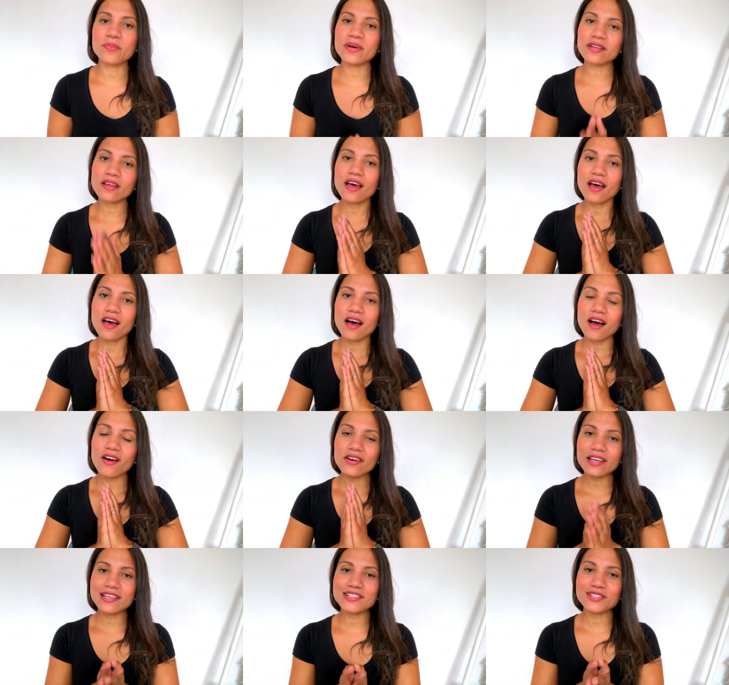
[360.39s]
But
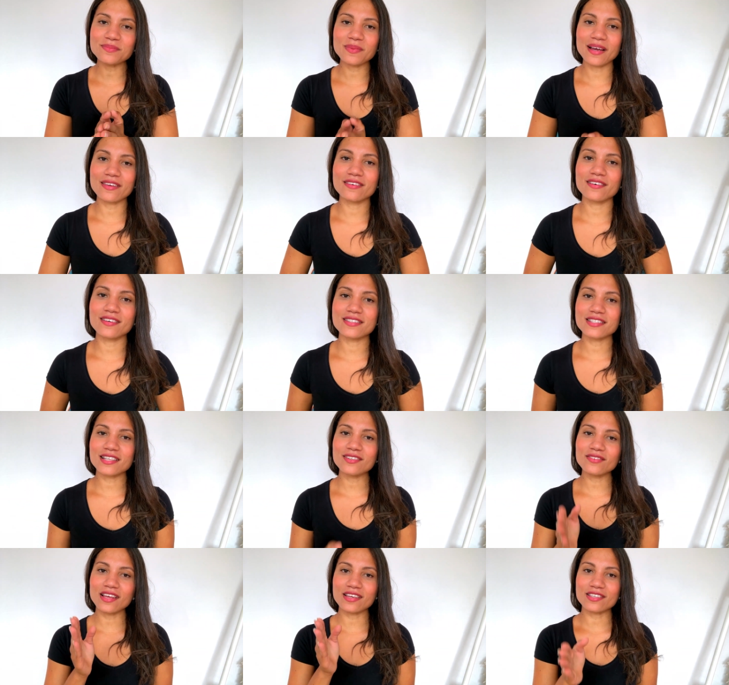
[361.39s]
Archangel Michael is
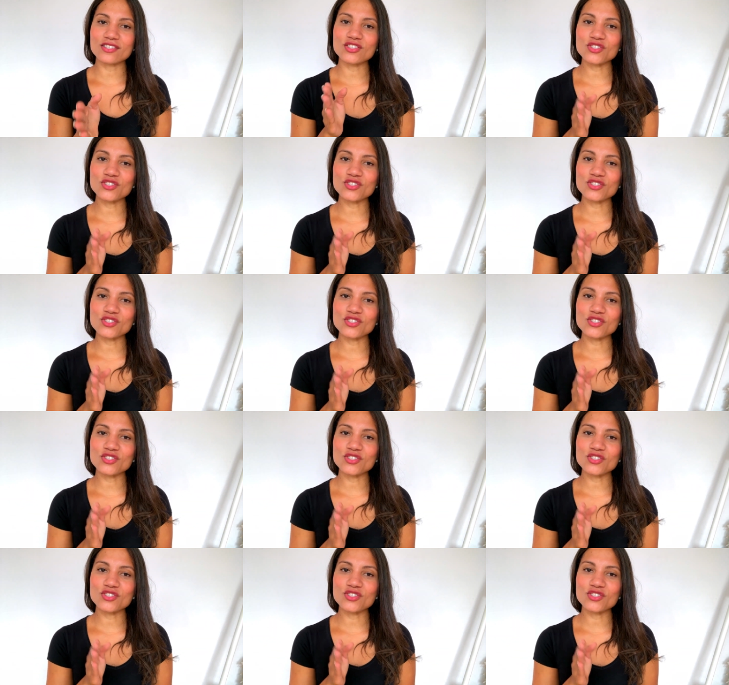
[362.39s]
kind of like